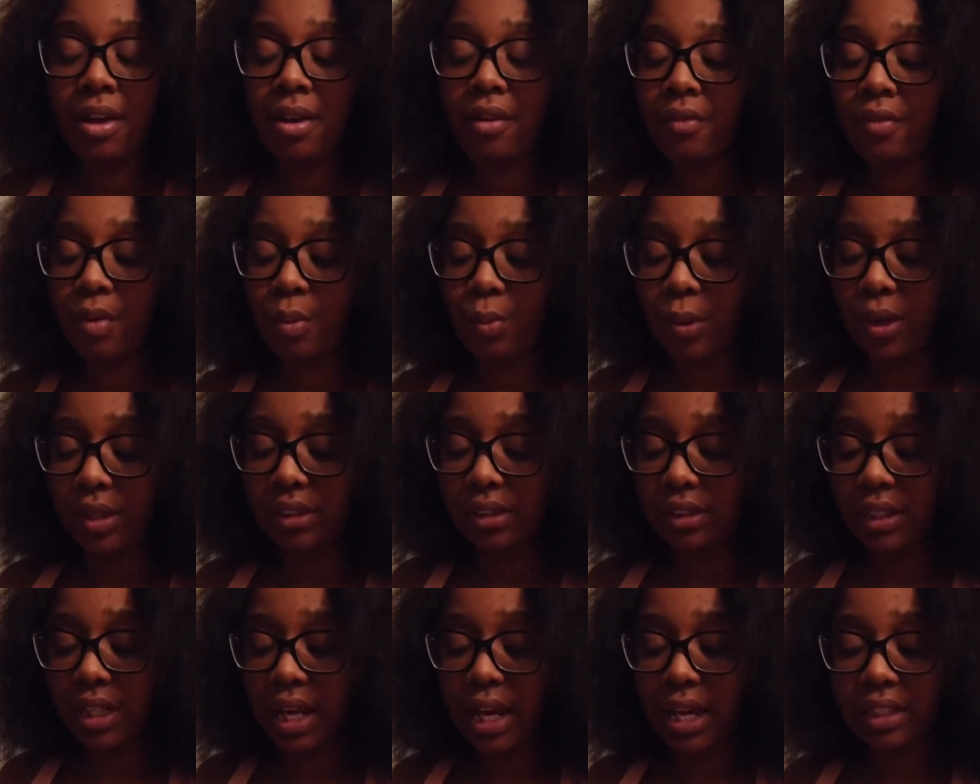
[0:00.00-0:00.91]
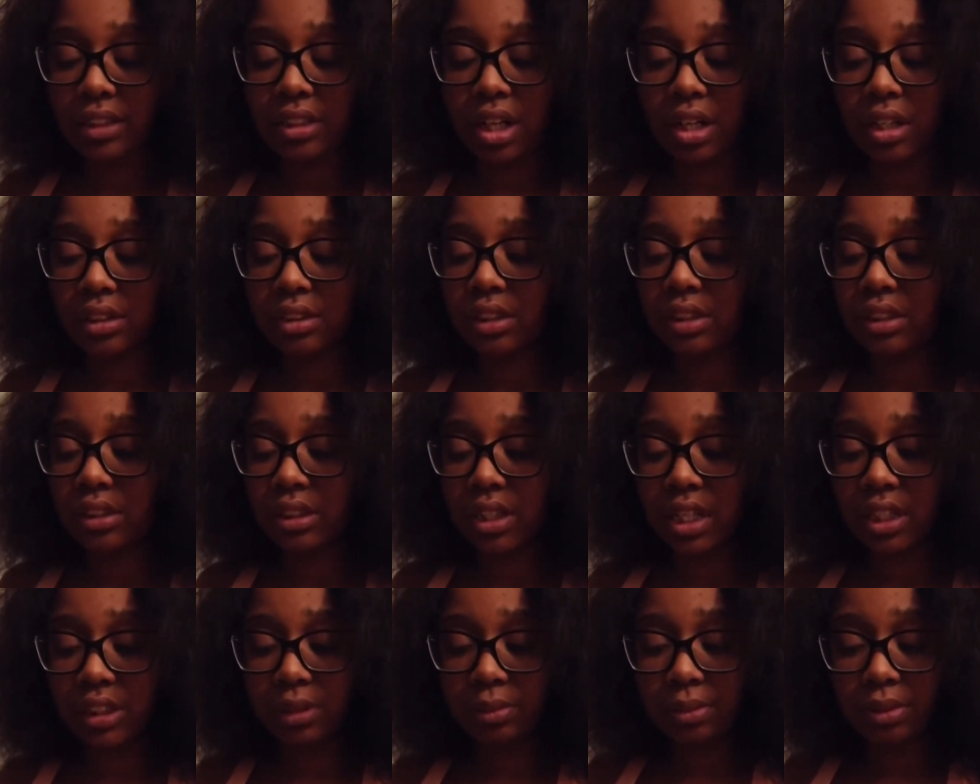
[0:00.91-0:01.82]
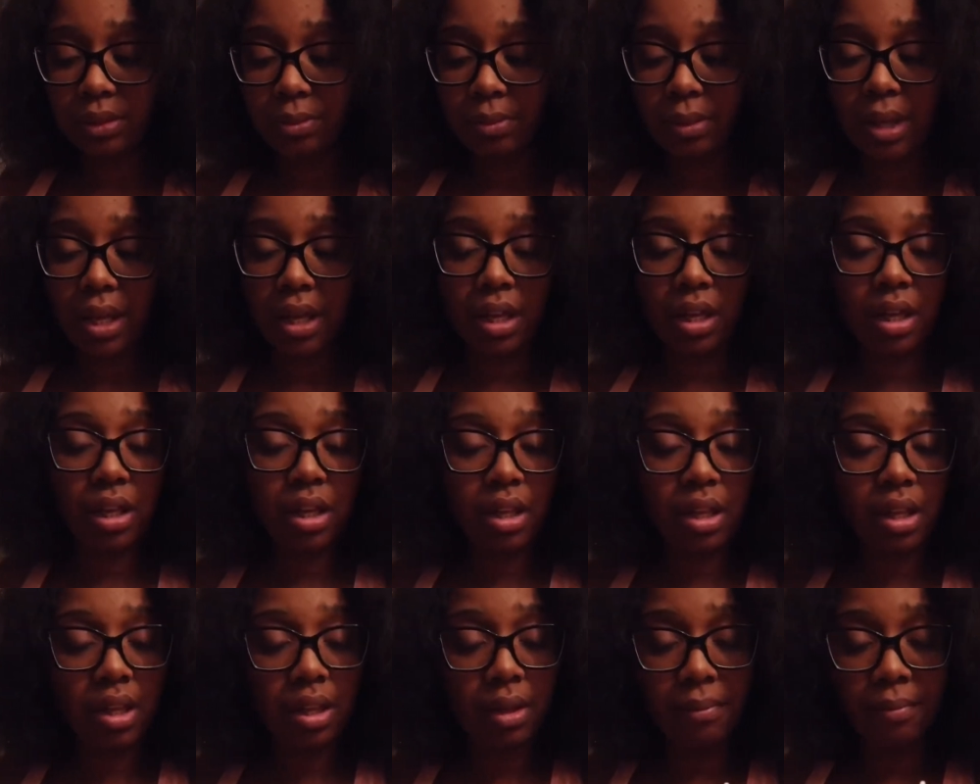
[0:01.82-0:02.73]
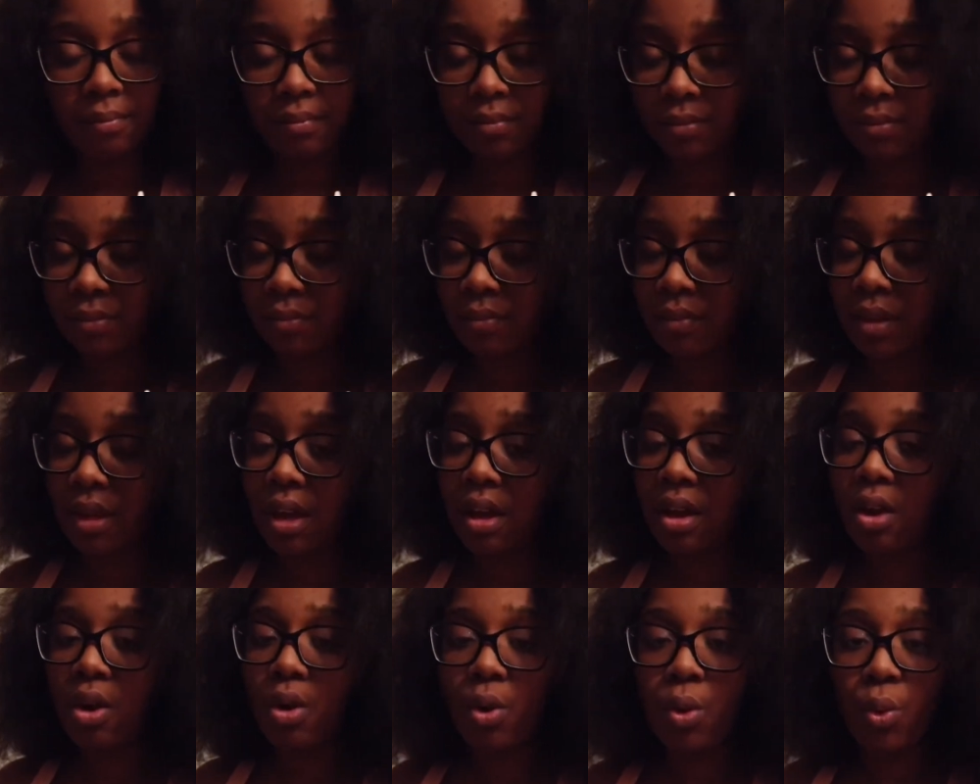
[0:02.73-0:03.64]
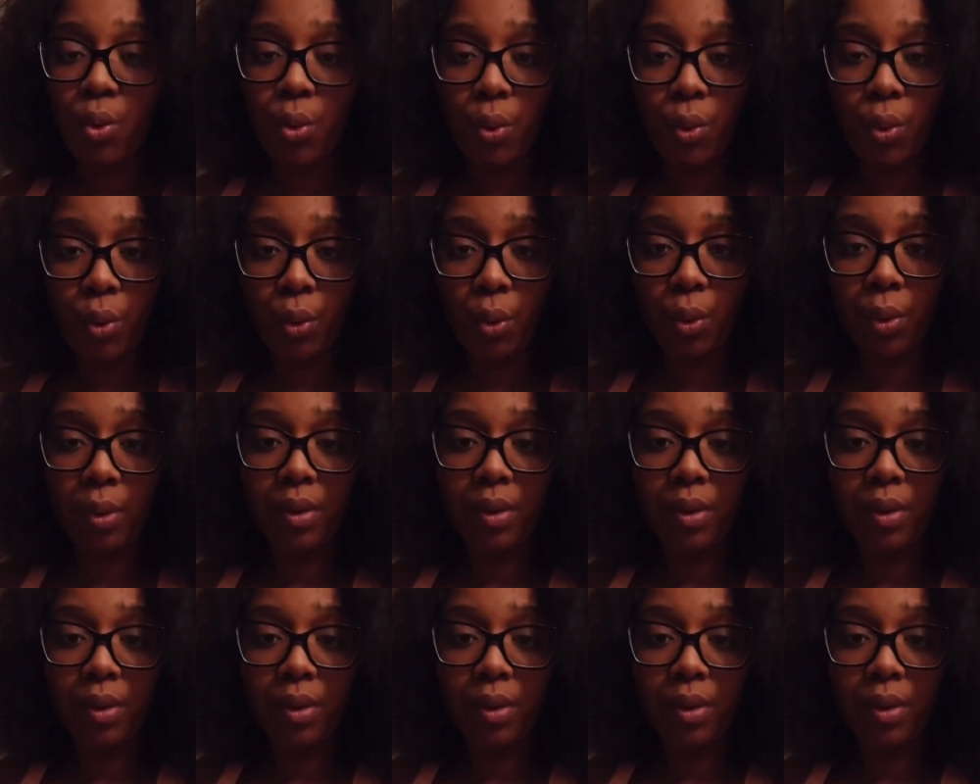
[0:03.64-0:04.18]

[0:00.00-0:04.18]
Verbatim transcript: for work today, talking to these customers. I'm like, whew.